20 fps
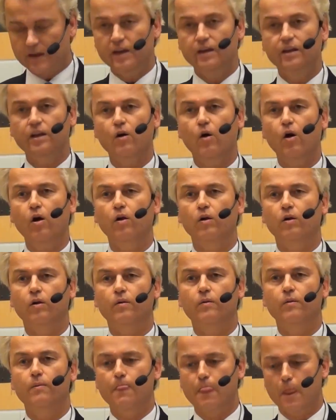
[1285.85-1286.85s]
You know
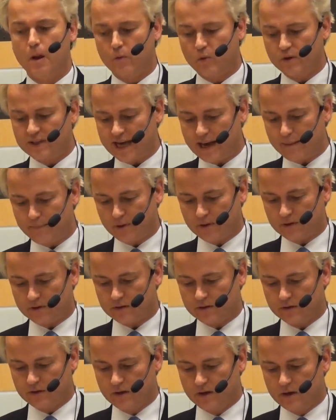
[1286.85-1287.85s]
all what
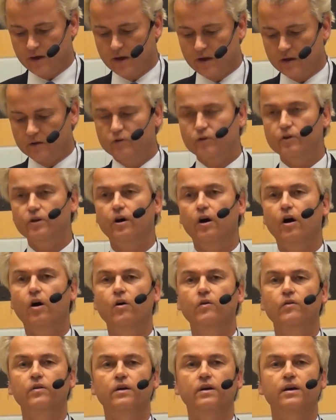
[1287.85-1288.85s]
happened to your
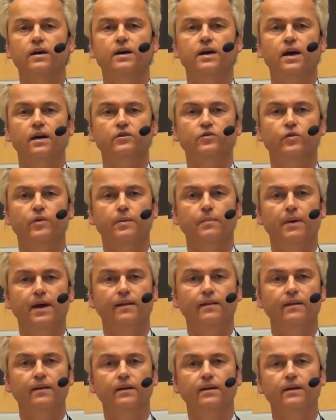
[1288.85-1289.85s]
own
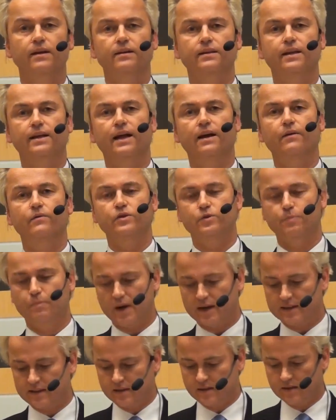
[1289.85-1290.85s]
countryman that I
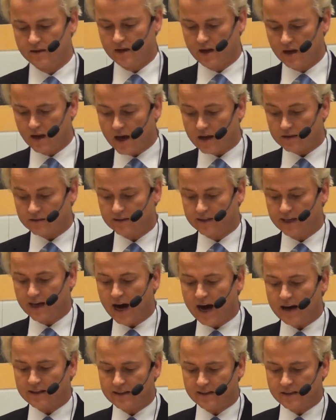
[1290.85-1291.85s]
respect a lot, the
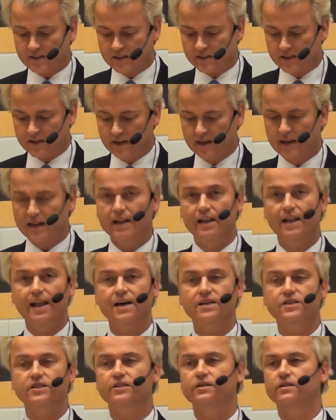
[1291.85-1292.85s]
artist
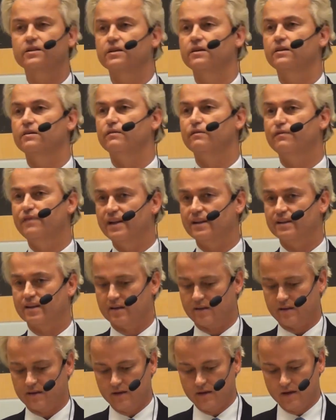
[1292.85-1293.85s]
Lars
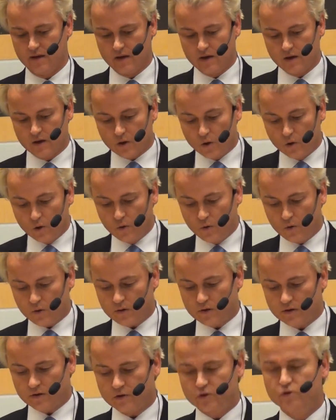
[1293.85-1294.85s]
Vilk,
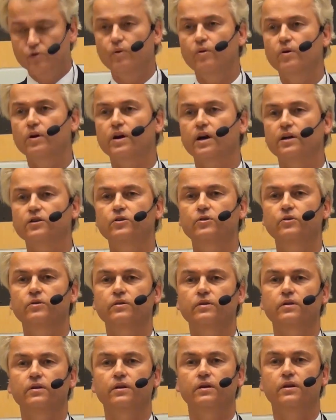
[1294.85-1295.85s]
who drew a
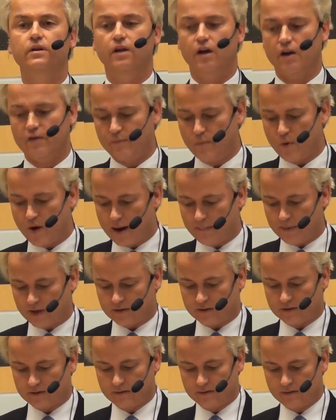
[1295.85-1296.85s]
cartoon of
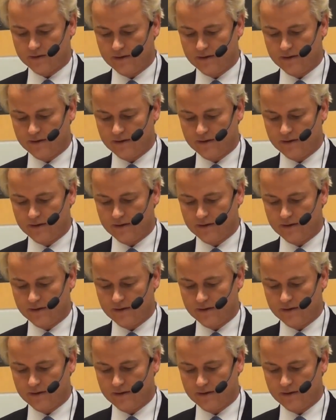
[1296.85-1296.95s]
Muhammad.